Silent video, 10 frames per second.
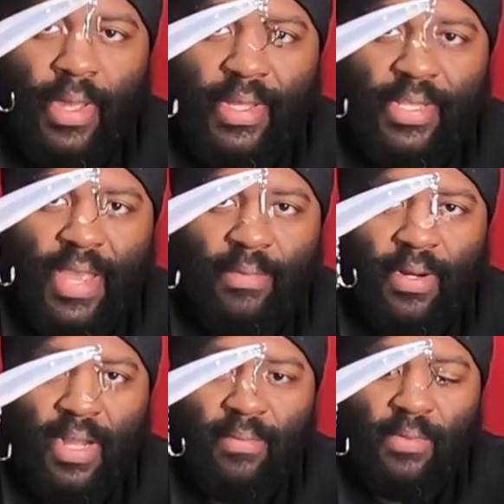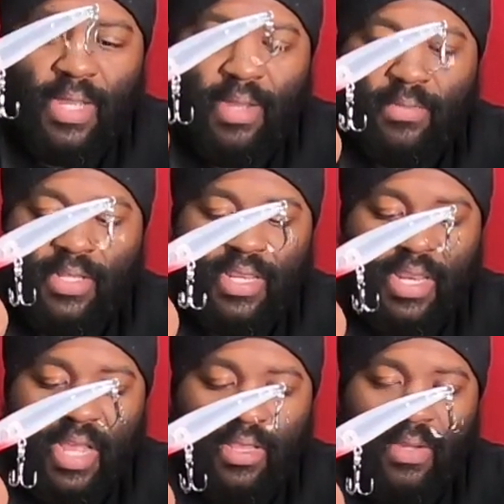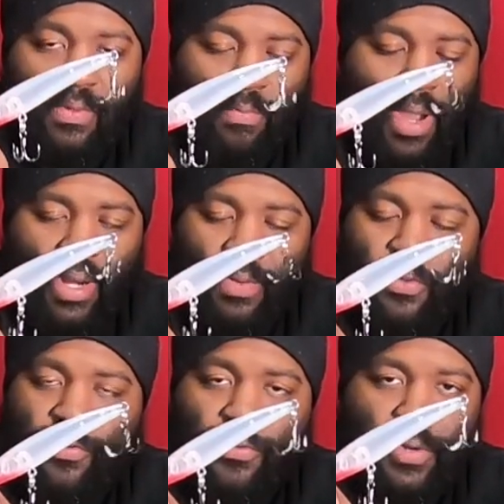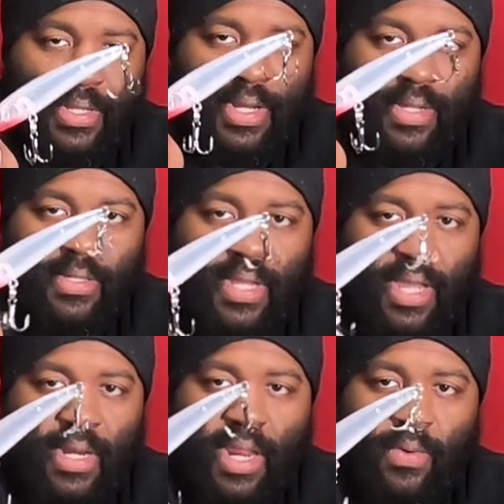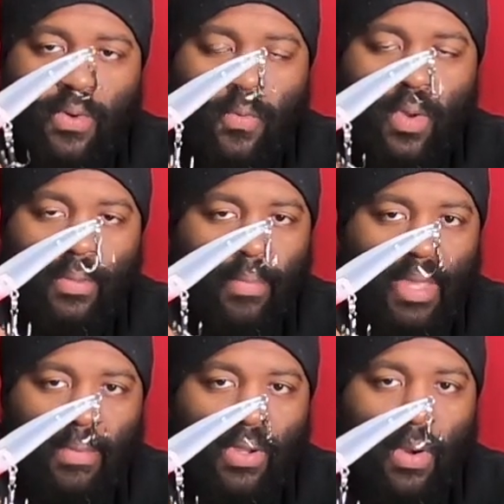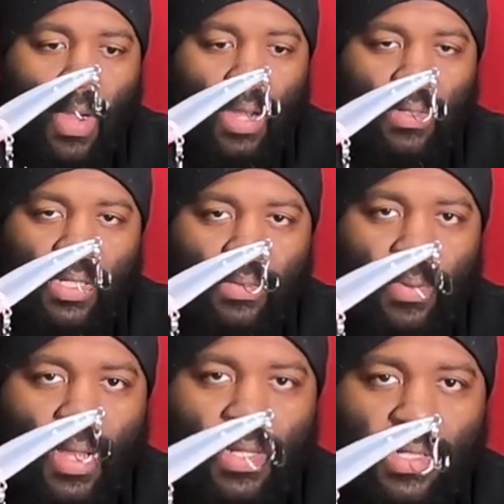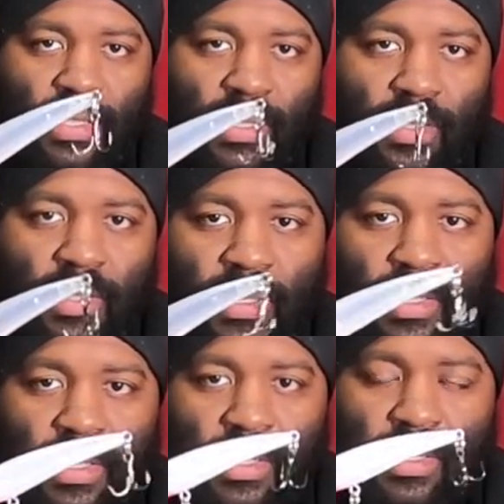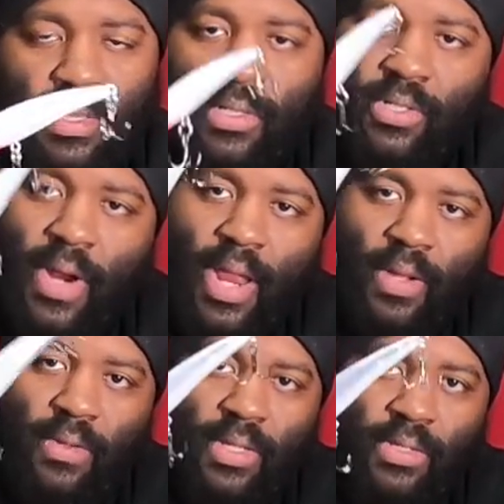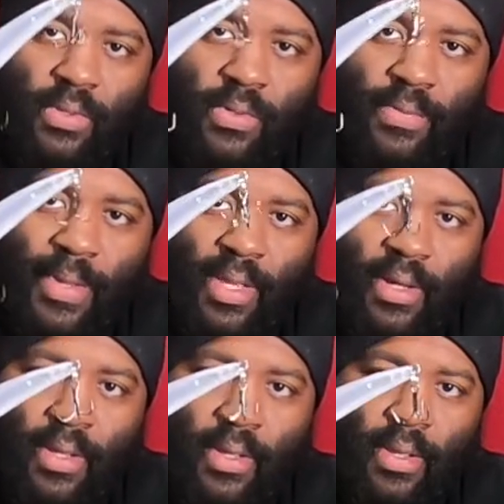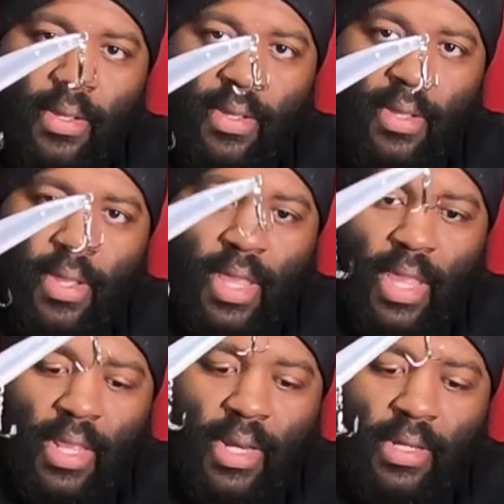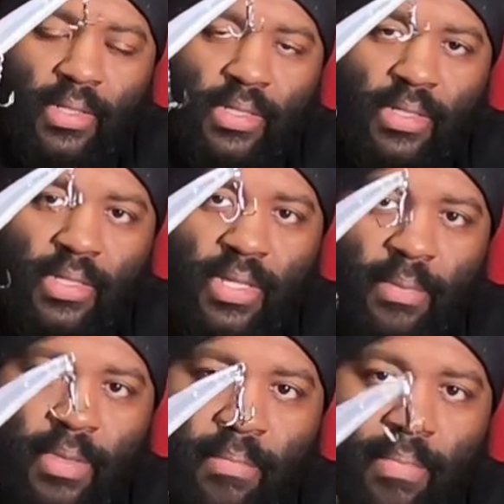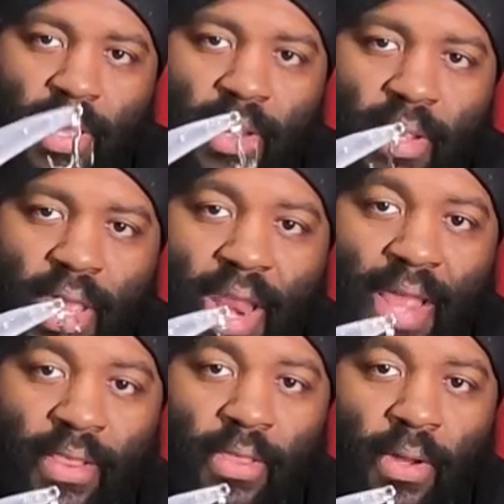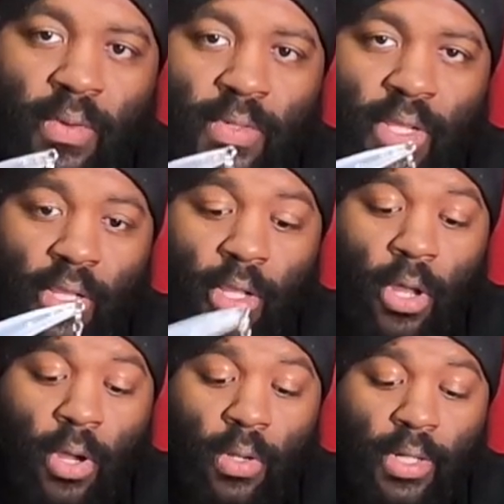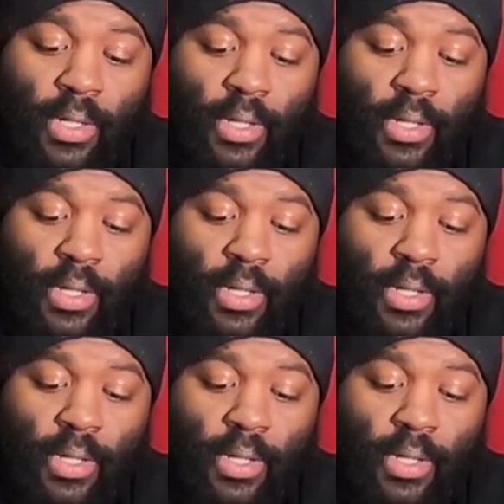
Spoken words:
I tapped it a couple times, nothing was biting, it was freezing outside. I don't know what made me go out, probably just to try out these lures, man. And something bit it, and I thought it was a log.